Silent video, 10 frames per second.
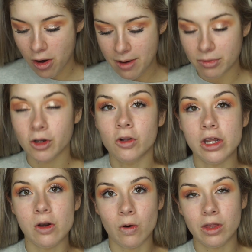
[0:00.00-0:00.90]
I'm
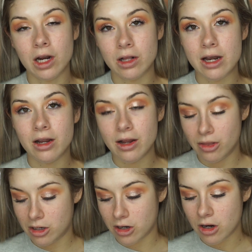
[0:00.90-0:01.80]
literally in North Carolina
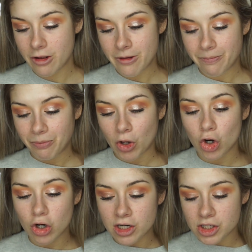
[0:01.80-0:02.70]
and they're
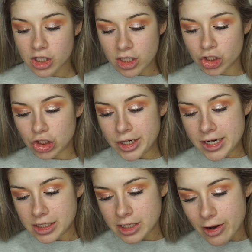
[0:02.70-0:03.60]
across the
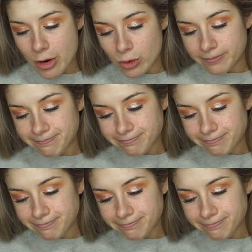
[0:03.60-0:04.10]
country, so